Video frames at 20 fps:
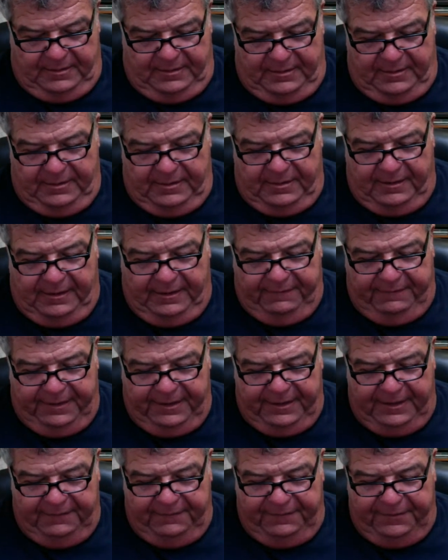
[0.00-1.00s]

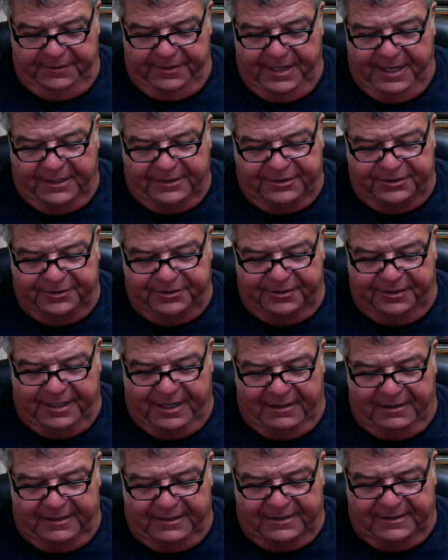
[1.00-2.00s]
If you're not sure
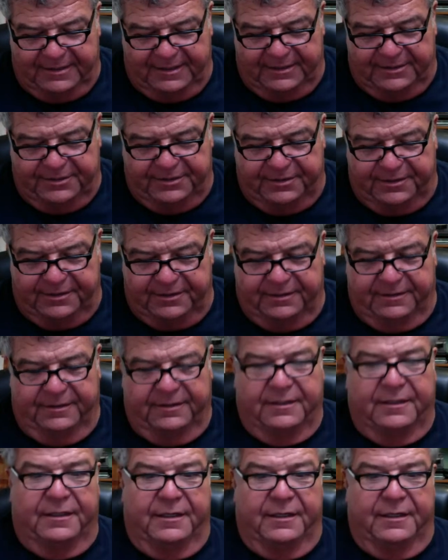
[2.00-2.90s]
how to set your